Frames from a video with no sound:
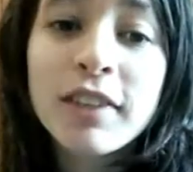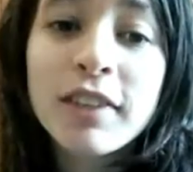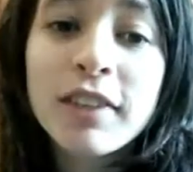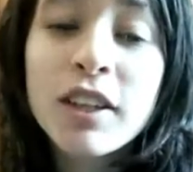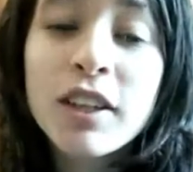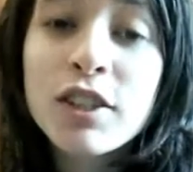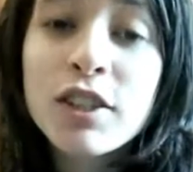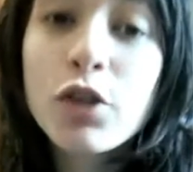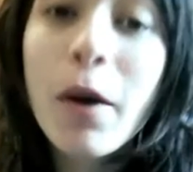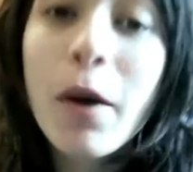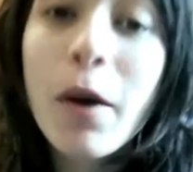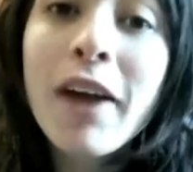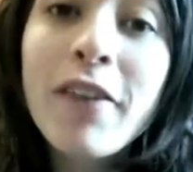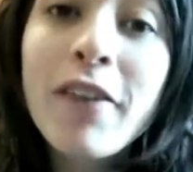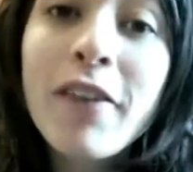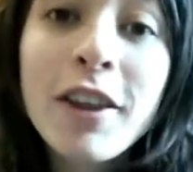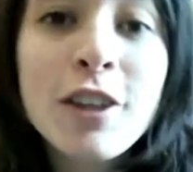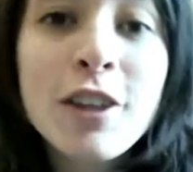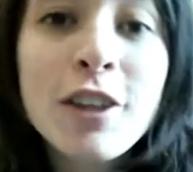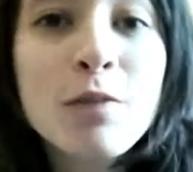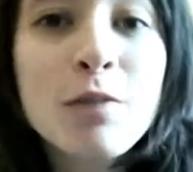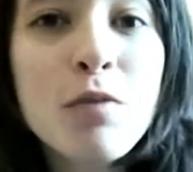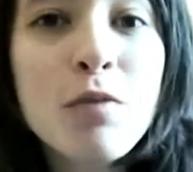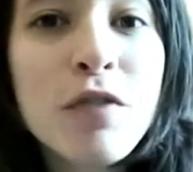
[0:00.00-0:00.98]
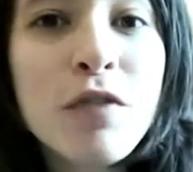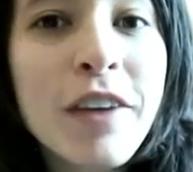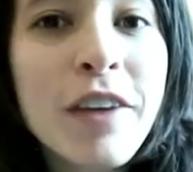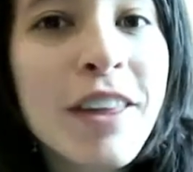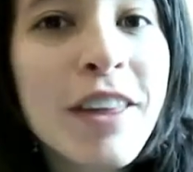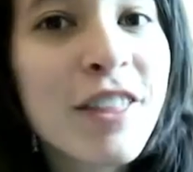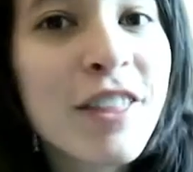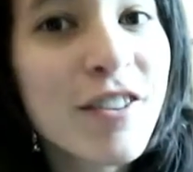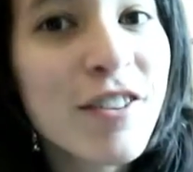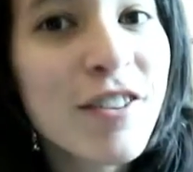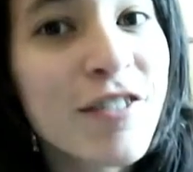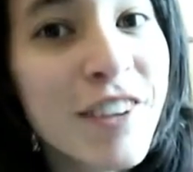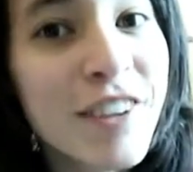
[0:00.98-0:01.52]
So I rate this movie
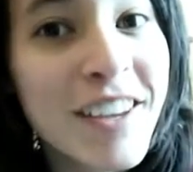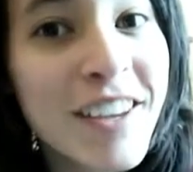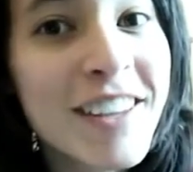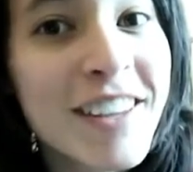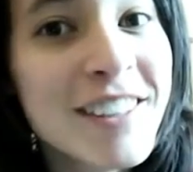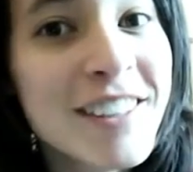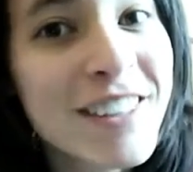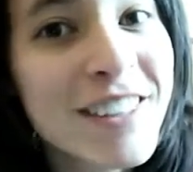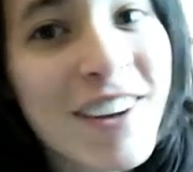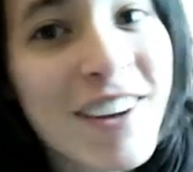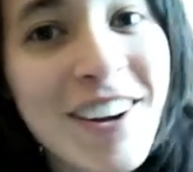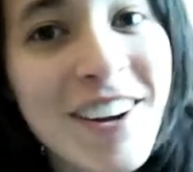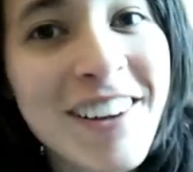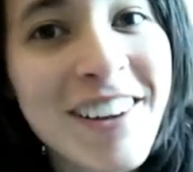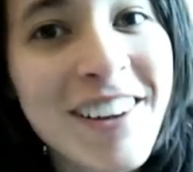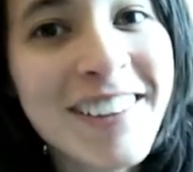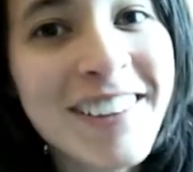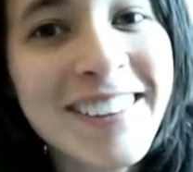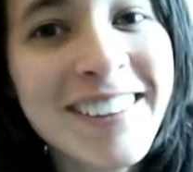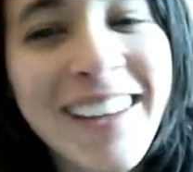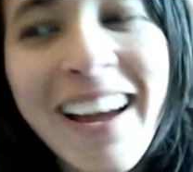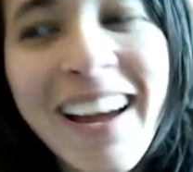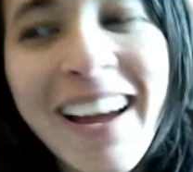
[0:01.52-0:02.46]
three stars.